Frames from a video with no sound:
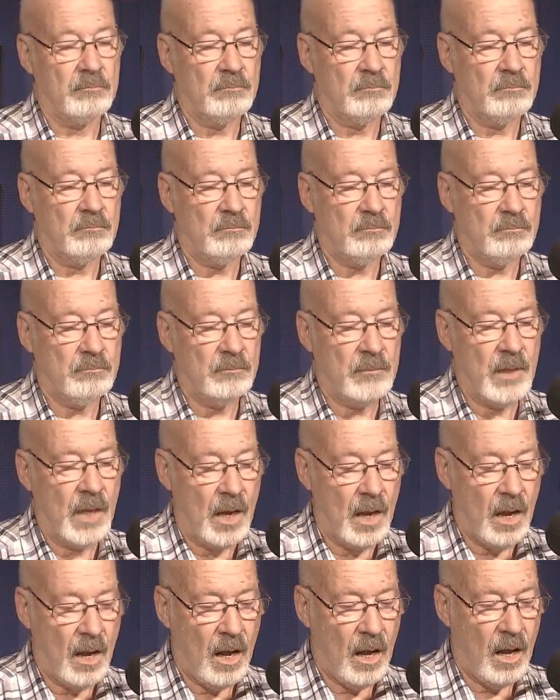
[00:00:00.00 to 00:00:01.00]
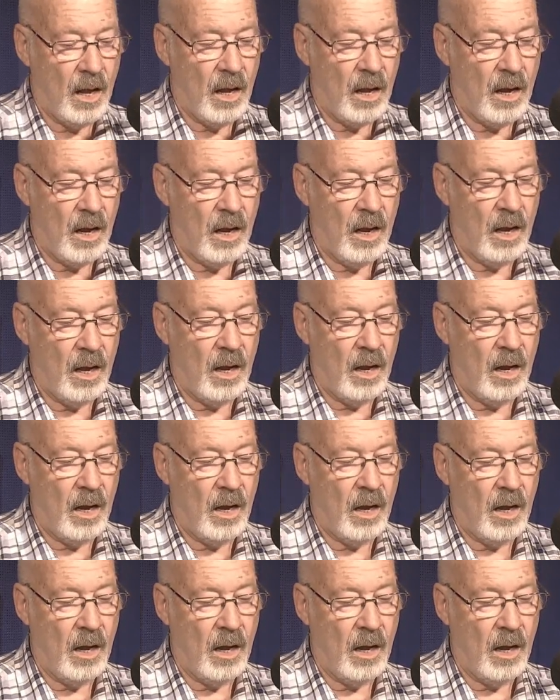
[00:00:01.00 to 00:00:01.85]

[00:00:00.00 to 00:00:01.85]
(no one is talking)